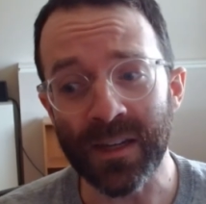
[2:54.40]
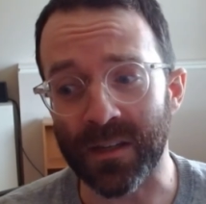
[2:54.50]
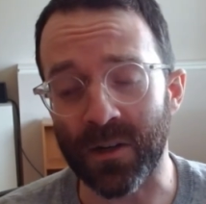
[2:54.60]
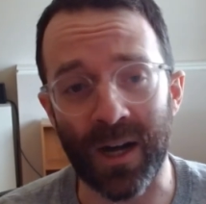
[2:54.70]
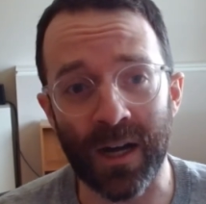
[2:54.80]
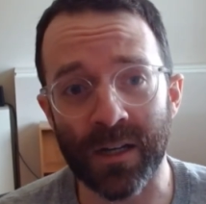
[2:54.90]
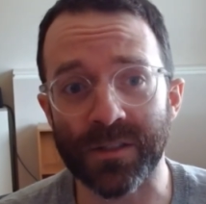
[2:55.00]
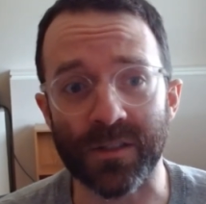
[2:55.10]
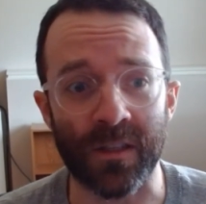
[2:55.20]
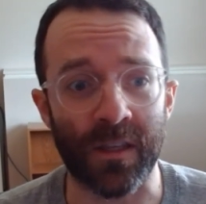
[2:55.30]

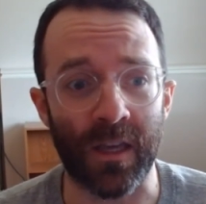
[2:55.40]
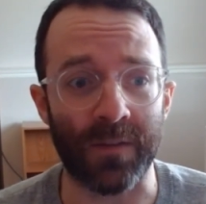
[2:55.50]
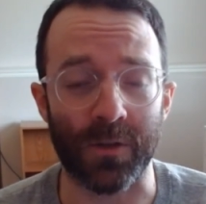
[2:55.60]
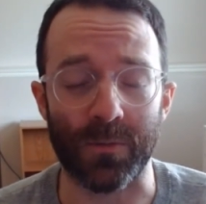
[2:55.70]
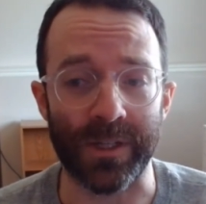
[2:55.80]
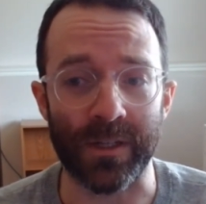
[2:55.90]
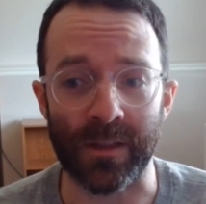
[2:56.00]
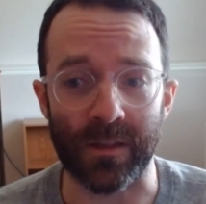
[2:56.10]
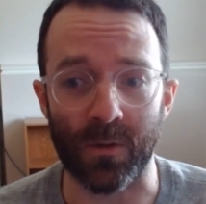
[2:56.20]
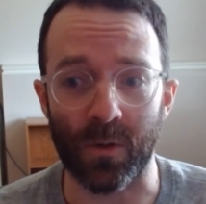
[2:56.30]
honestly, after
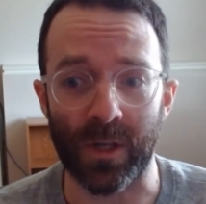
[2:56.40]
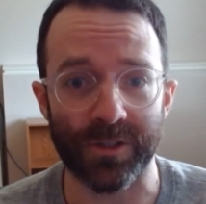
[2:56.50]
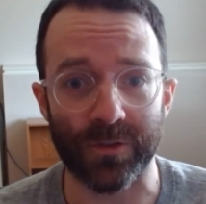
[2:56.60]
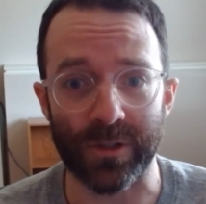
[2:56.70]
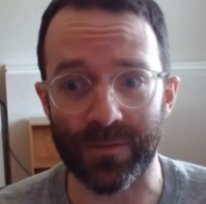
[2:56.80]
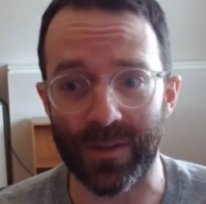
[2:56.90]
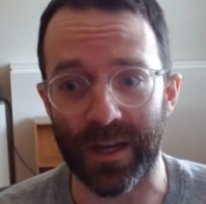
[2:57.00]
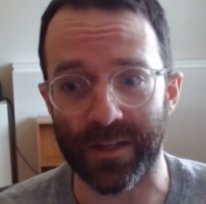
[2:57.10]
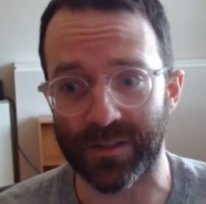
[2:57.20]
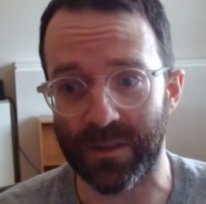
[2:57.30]
reading the whole history of the
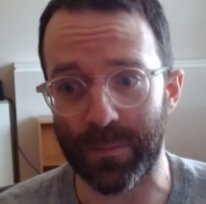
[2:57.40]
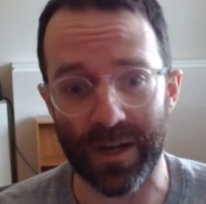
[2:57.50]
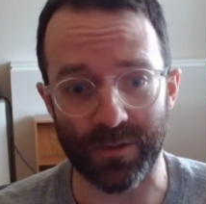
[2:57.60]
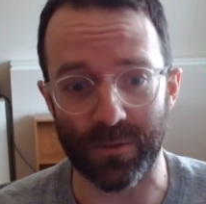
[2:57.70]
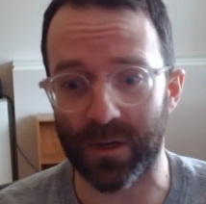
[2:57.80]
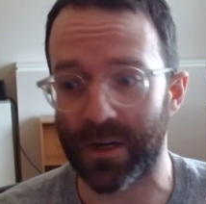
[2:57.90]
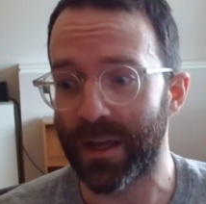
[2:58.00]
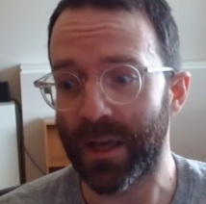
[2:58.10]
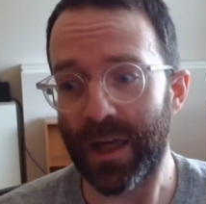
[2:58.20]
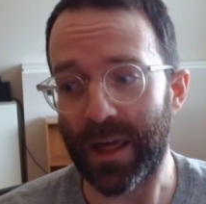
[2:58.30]
XZ backdoor
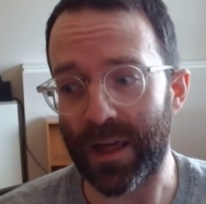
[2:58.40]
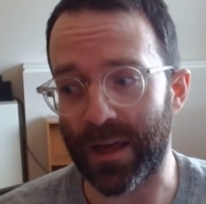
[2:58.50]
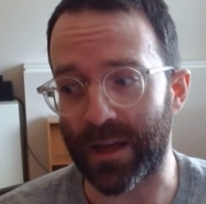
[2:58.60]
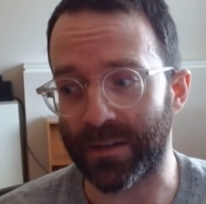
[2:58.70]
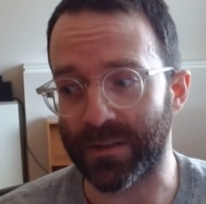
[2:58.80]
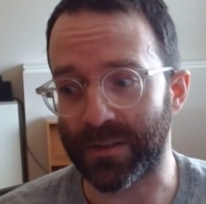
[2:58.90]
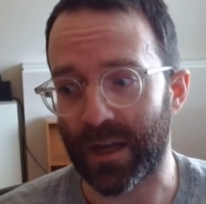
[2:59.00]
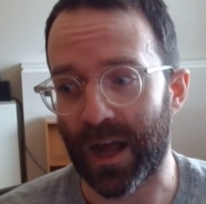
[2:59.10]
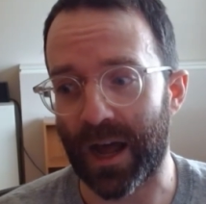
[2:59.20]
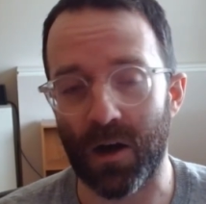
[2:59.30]
and
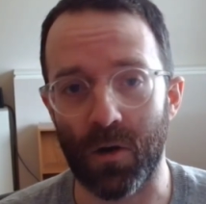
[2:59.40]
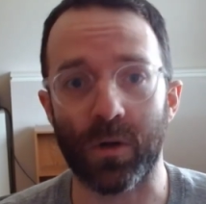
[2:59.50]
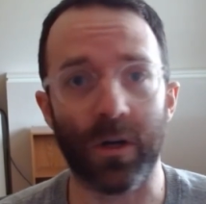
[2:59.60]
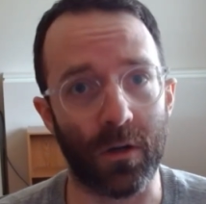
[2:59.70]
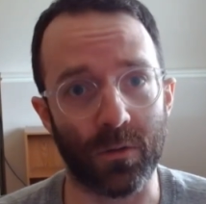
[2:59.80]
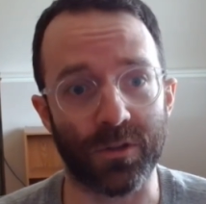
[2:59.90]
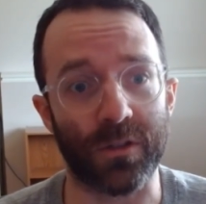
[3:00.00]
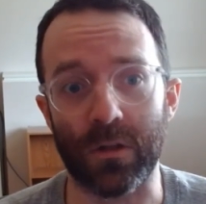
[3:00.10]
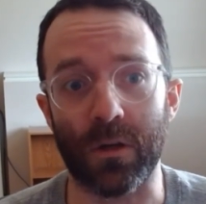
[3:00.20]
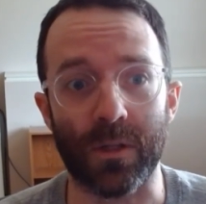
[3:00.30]
how code
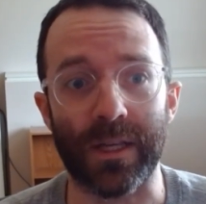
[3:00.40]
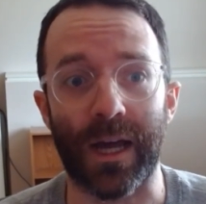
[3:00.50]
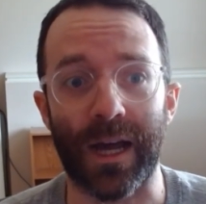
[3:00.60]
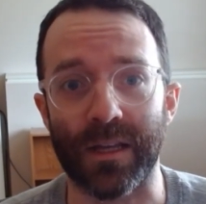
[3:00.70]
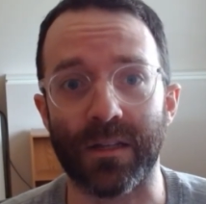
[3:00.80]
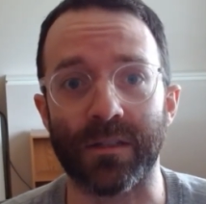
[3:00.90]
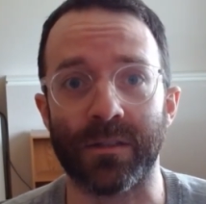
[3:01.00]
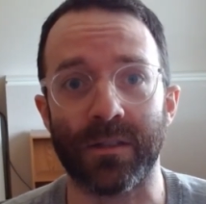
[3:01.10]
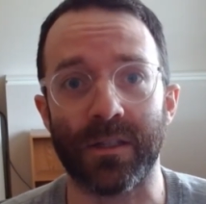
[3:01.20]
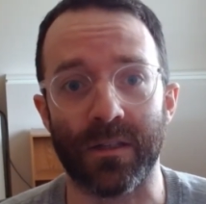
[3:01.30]
slowly got
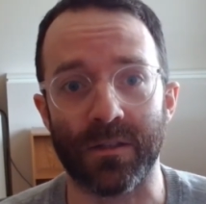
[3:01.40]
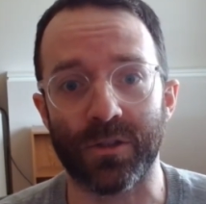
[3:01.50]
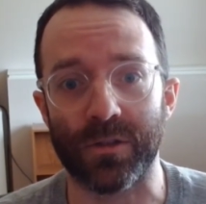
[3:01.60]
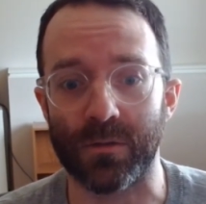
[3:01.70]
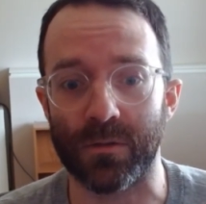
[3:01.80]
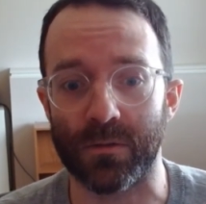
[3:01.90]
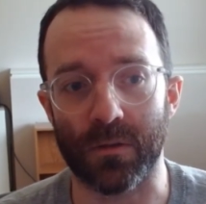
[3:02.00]
into